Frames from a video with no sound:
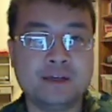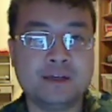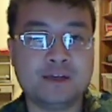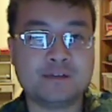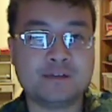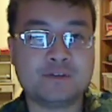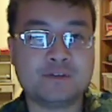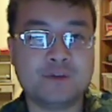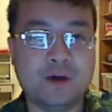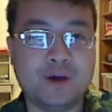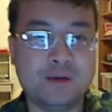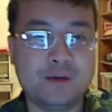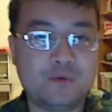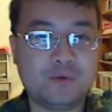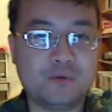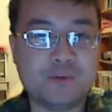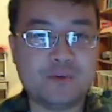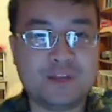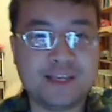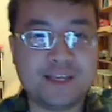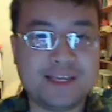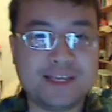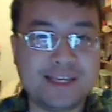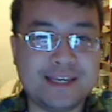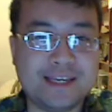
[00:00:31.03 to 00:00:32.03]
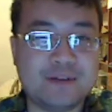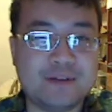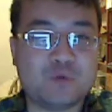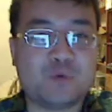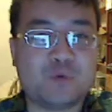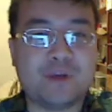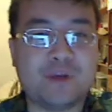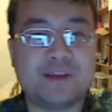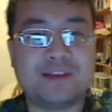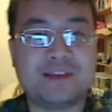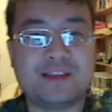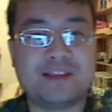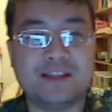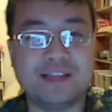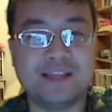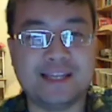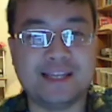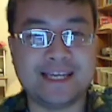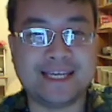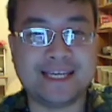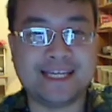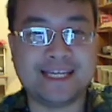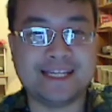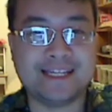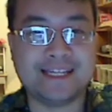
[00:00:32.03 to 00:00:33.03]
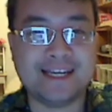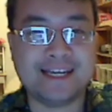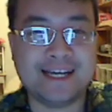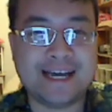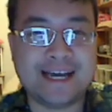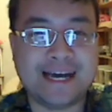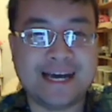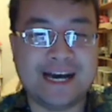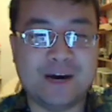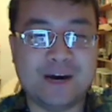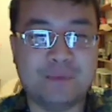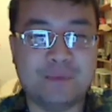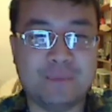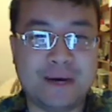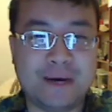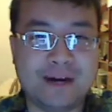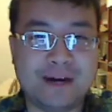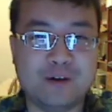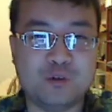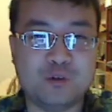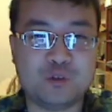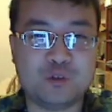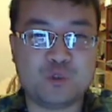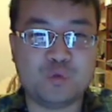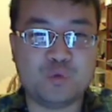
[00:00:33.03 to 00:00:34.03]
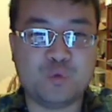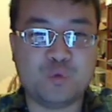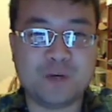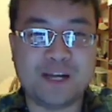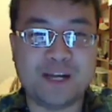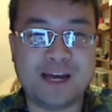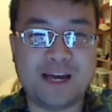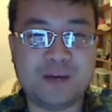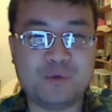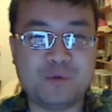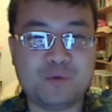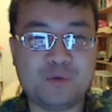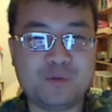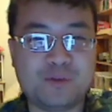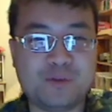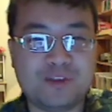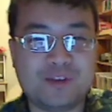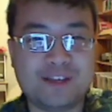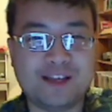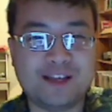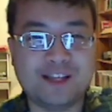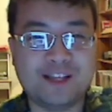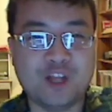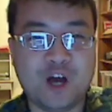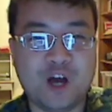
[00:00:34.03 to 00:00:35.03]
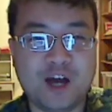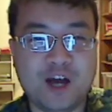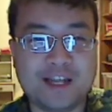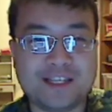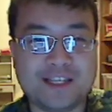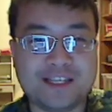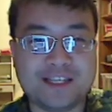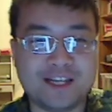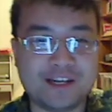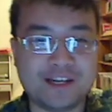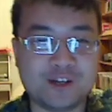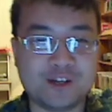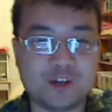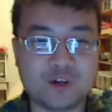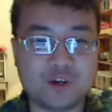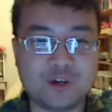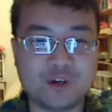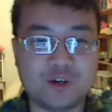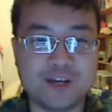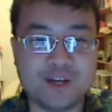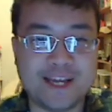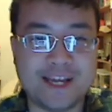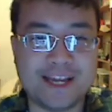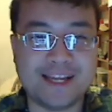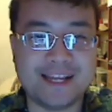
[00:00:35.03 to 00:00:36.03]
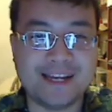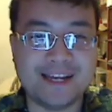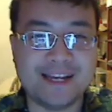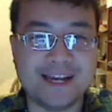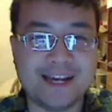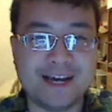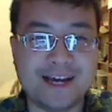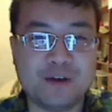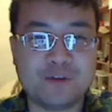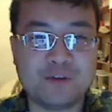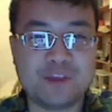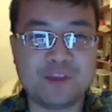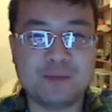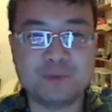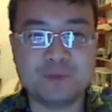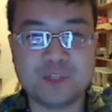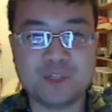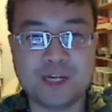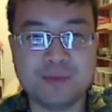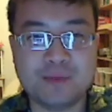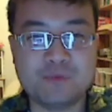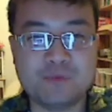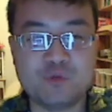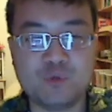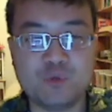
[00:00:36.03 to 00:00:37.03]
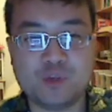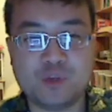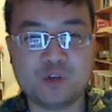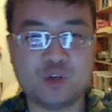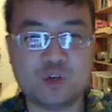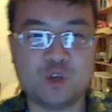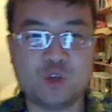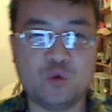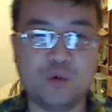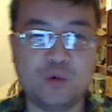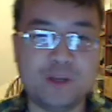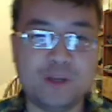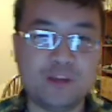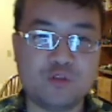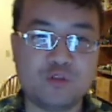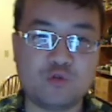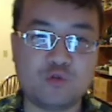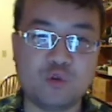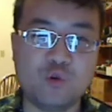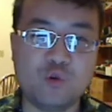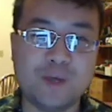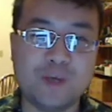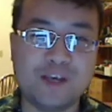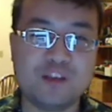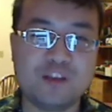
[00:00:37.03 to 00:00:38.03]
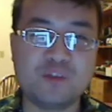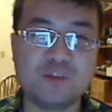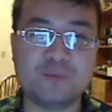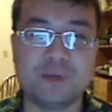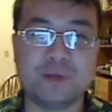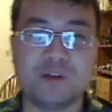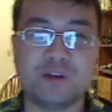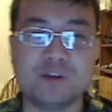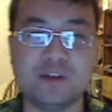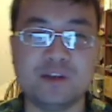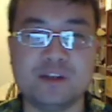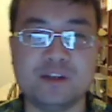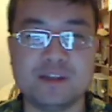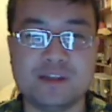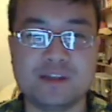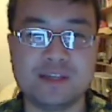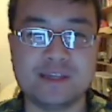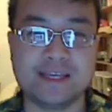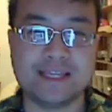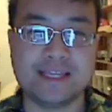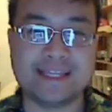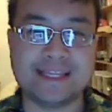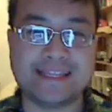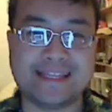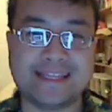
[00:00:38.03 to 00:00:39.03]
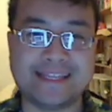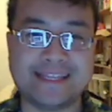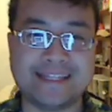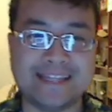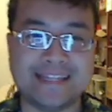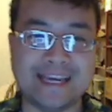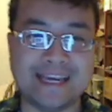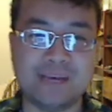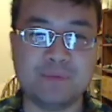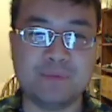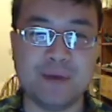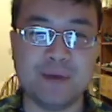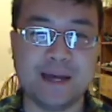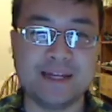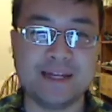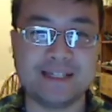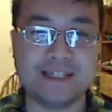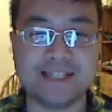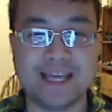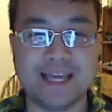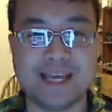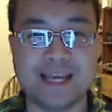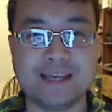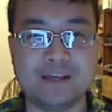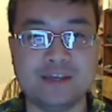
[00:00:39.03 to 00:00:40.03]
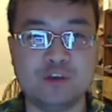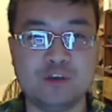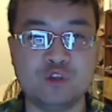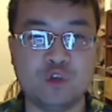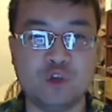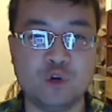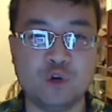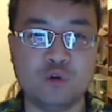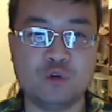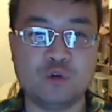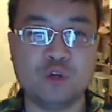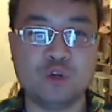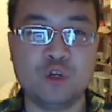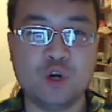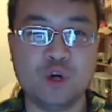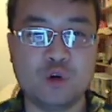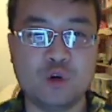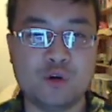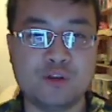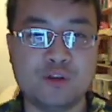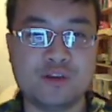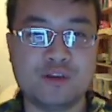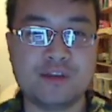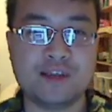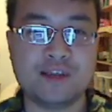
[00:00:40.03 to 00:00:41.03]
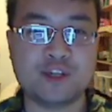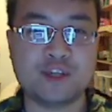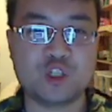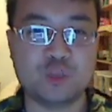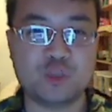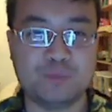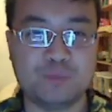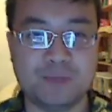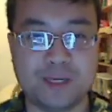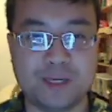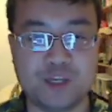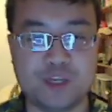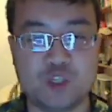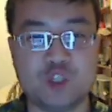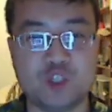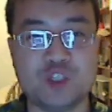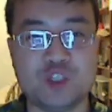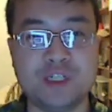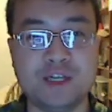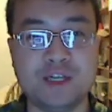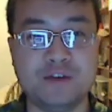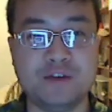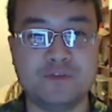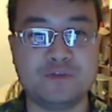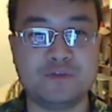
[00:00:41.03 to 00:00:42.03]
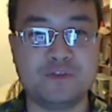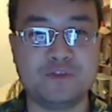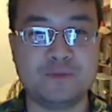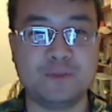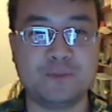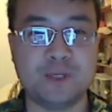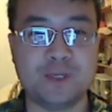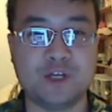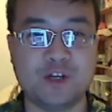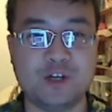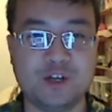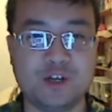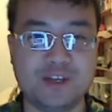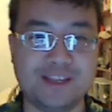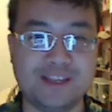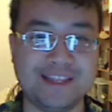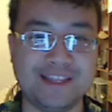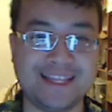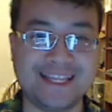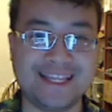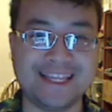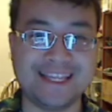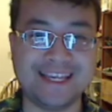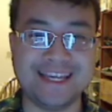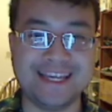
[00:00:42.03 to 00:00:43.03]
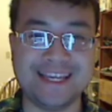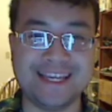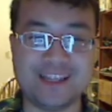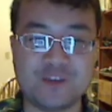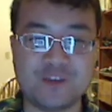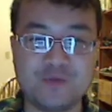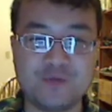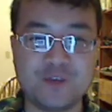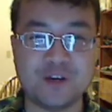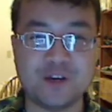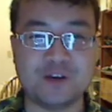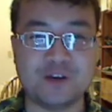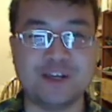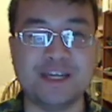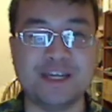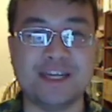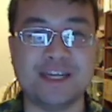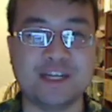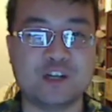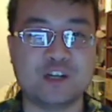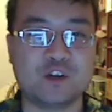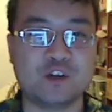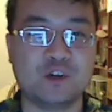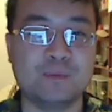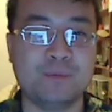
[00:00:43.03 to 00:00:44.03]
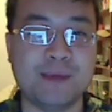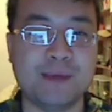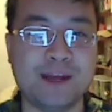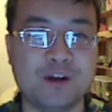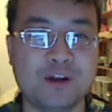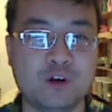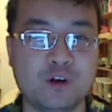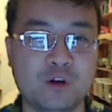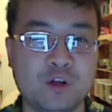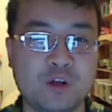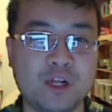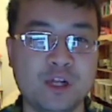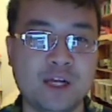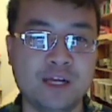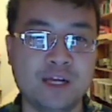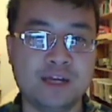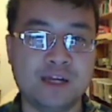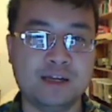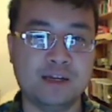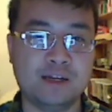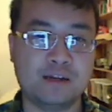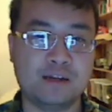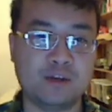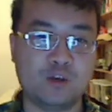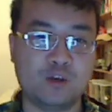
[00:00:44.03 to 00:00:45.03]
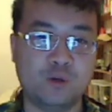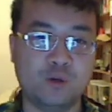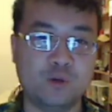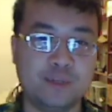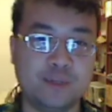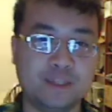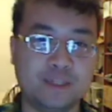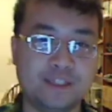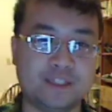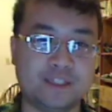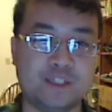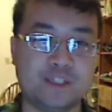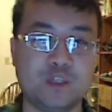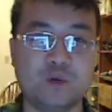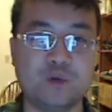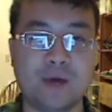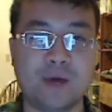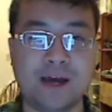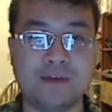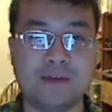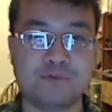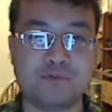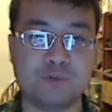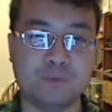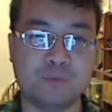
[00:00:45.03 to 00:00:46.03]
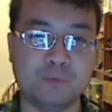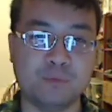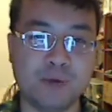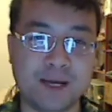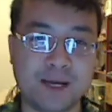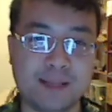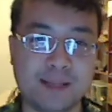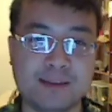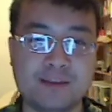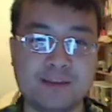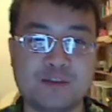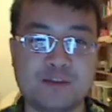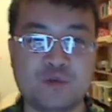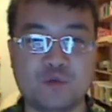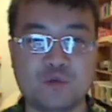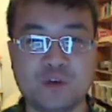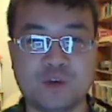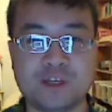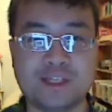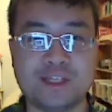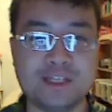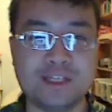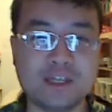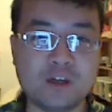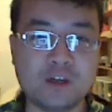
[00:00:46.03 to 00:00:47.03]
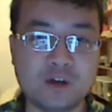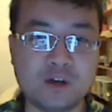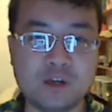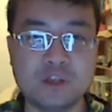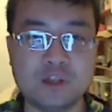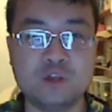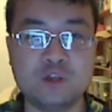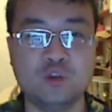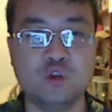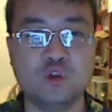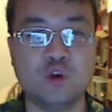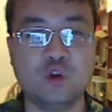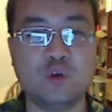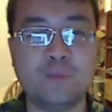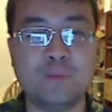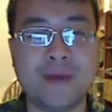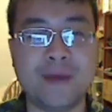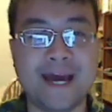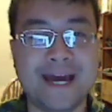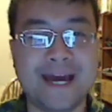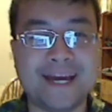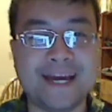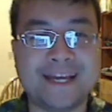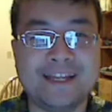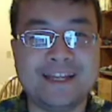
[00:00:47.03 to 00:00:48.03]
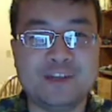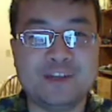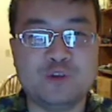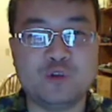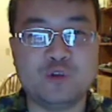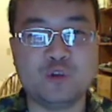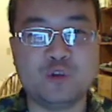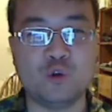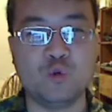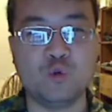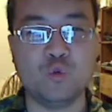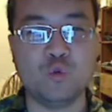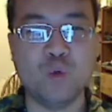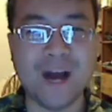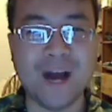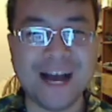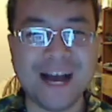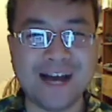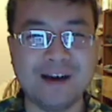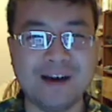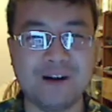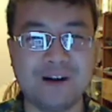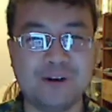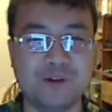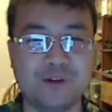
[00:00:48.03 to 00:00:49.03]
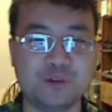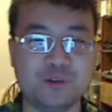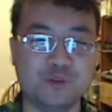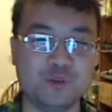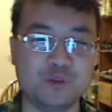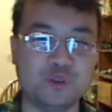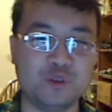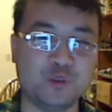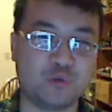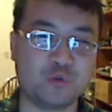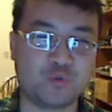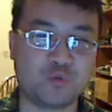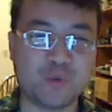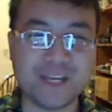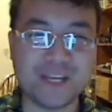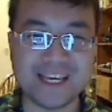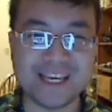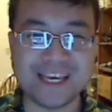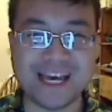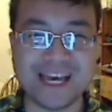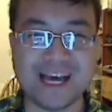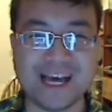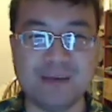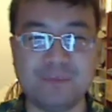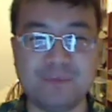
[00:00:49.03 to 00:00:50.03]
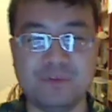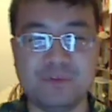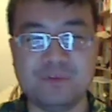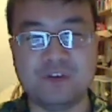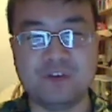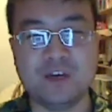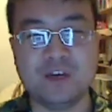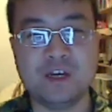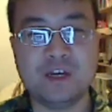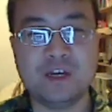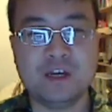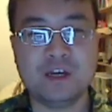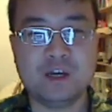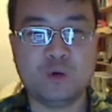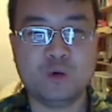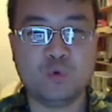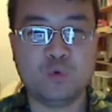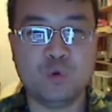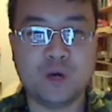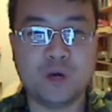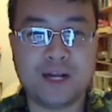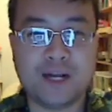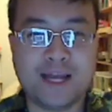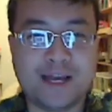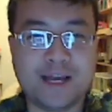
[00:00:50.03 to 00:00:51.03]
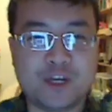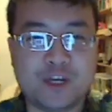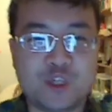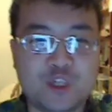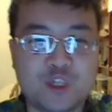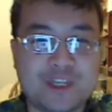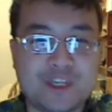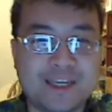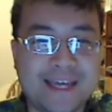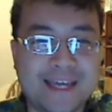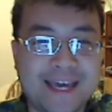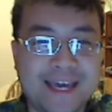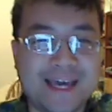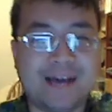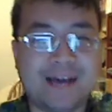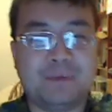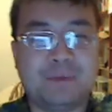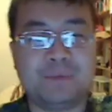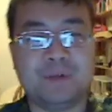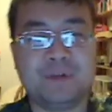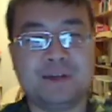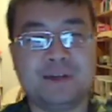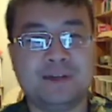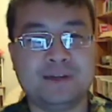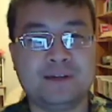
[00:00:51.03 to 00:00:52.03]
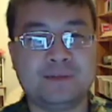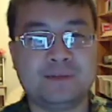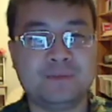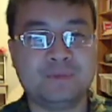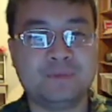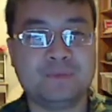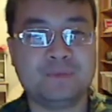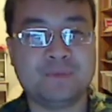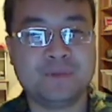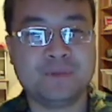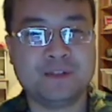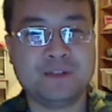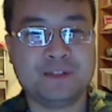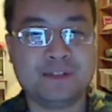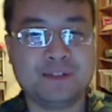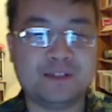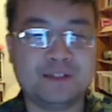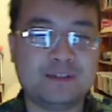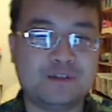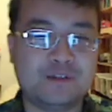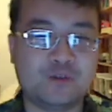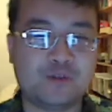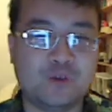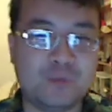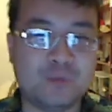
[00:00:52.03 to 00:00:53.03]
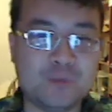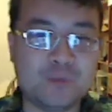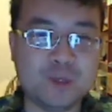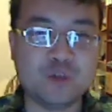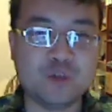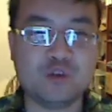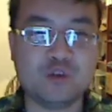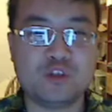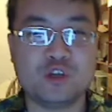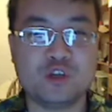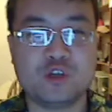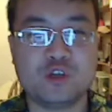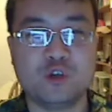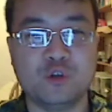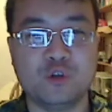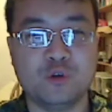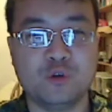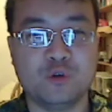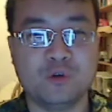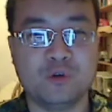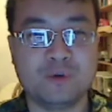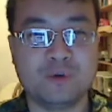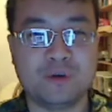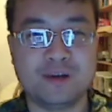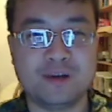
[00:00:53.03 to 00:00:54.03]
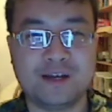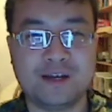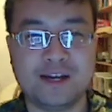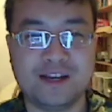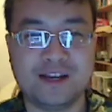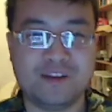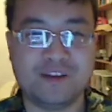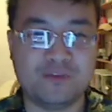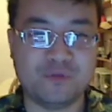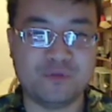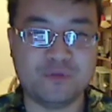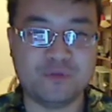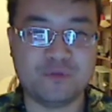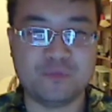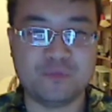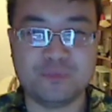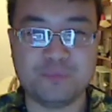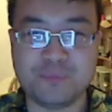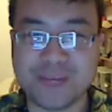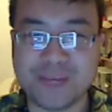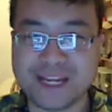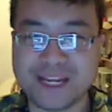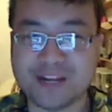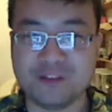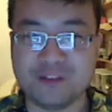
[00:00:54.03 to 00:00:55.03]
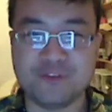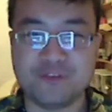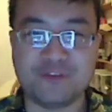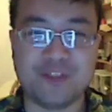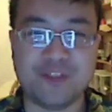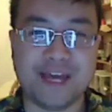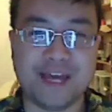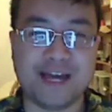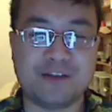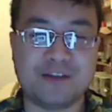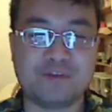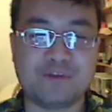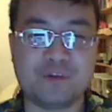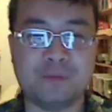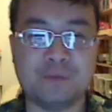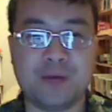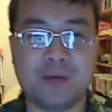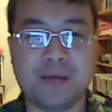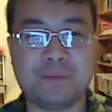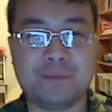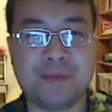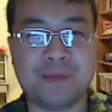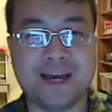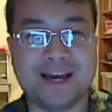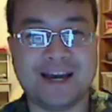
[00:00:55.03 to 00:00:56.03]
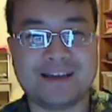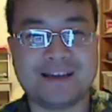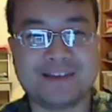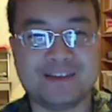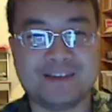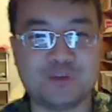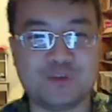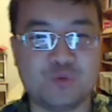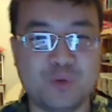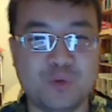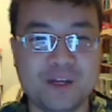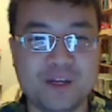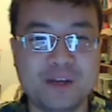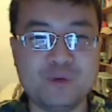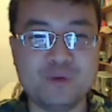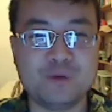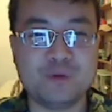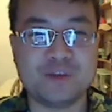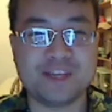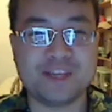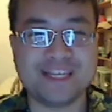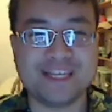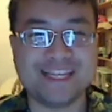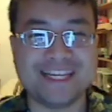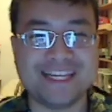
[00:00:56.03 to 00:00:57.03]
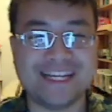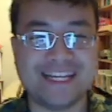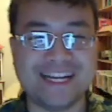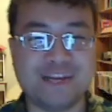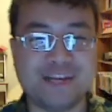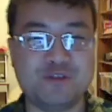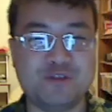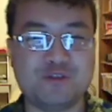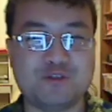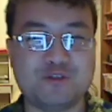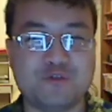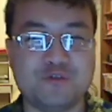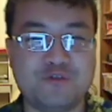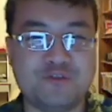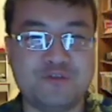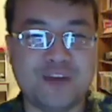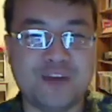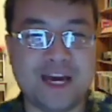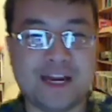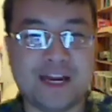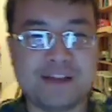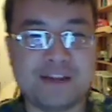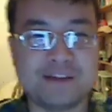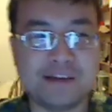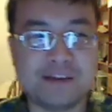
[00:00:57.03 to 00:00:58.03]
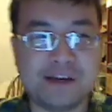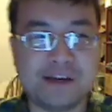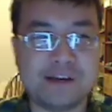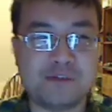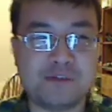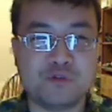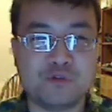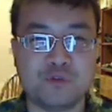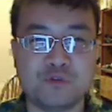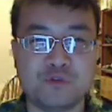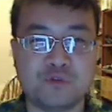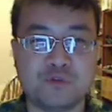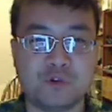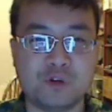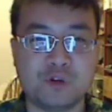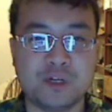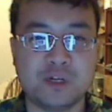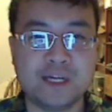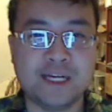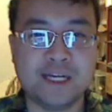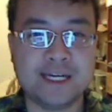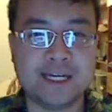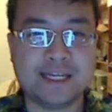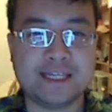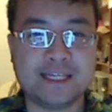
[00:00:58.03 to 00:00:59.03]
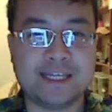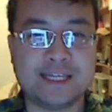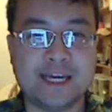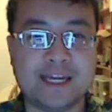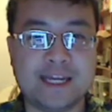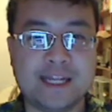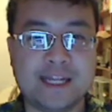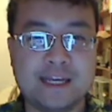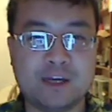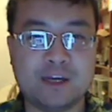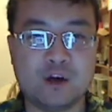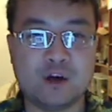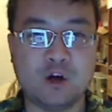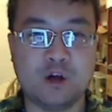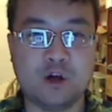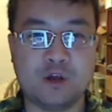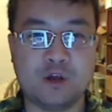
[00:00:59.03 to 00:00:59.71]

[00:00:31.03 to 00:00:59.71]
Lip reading: So I was thinking recently about when I was a lot younger and how sometimes when you're going through experiences day by day, you don't notice such a big shift because it's very incremental. It's only until after months or a year and you look back and you go, wow, you do a recap of what actually happened. So a musical kind of bit of that from my past is when I was a kid, I used to fantasize over getting